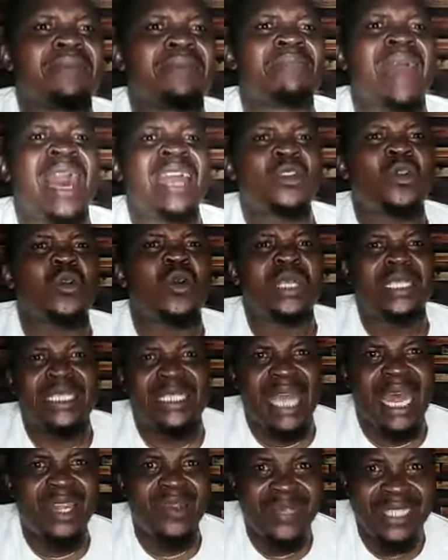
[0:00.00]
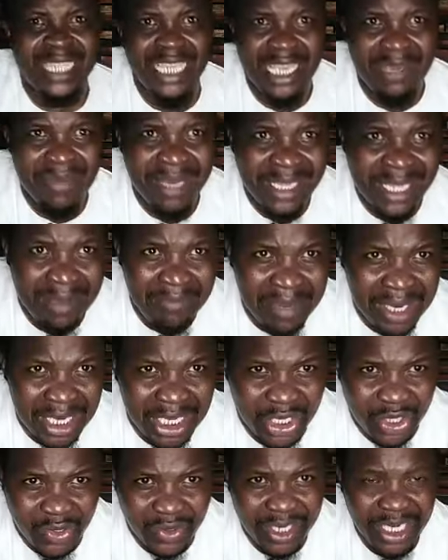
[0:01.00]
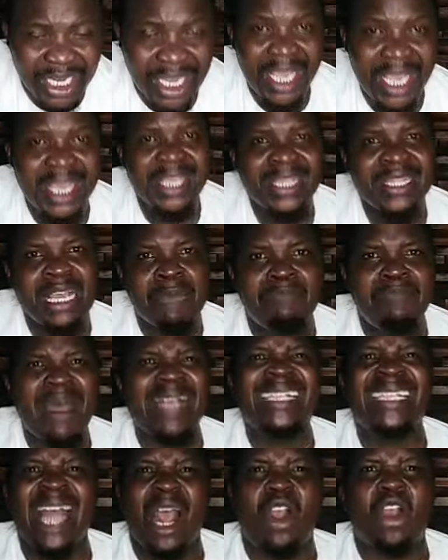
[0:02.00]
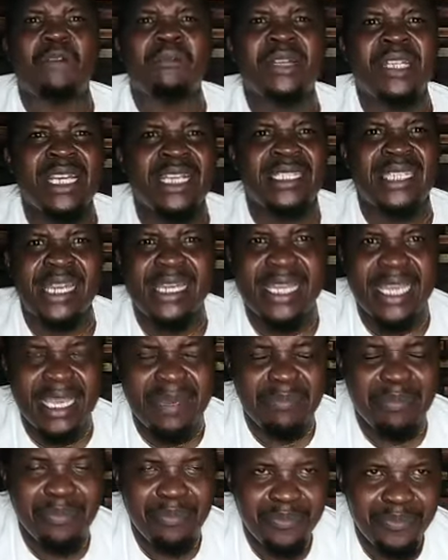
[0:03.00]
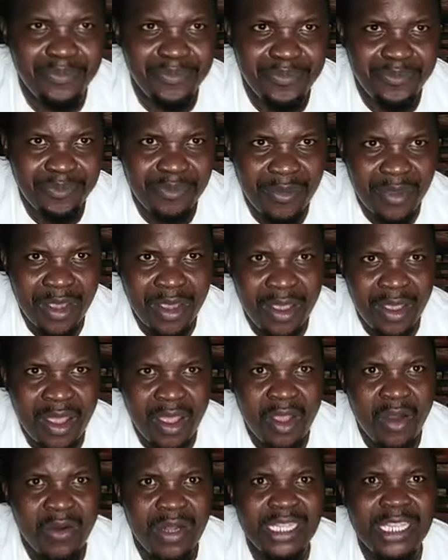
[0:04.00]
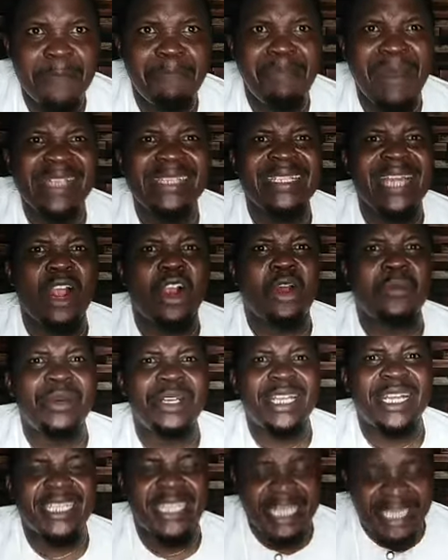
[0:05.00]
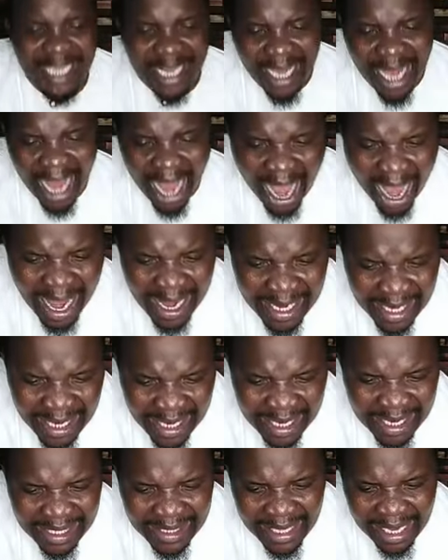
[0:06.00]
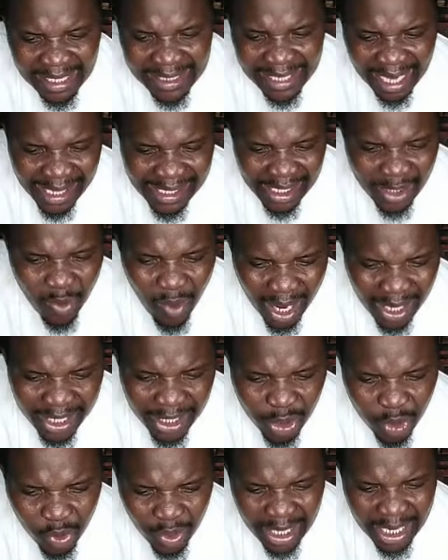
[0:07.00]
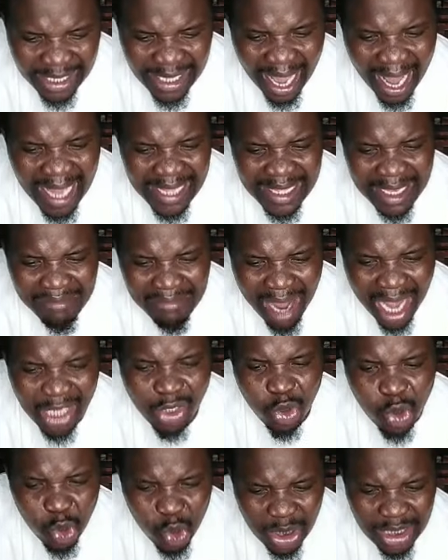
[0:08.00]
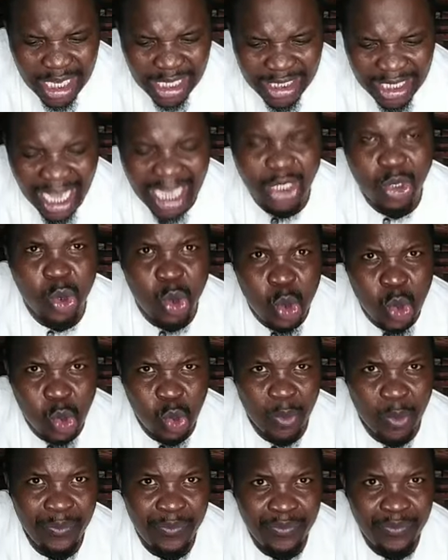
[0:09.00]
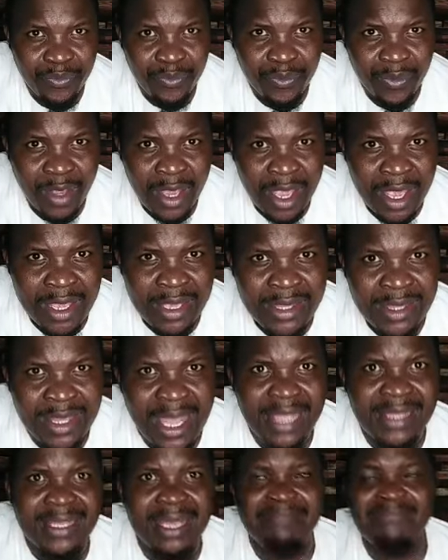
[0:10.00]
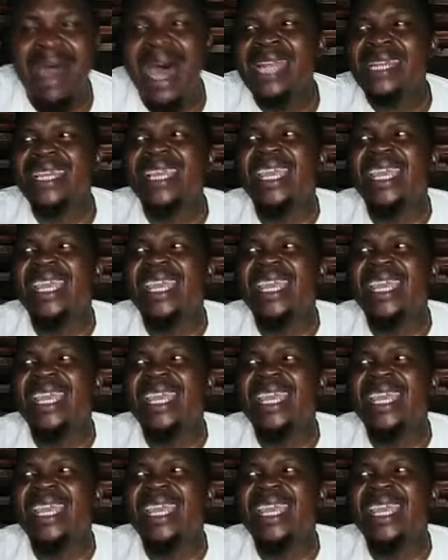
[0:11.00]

man who will stand with him in the ministry, the pastor accommodated him. When the pastor accommodated the guy, they started working together and the man grew, the church grew. Then the man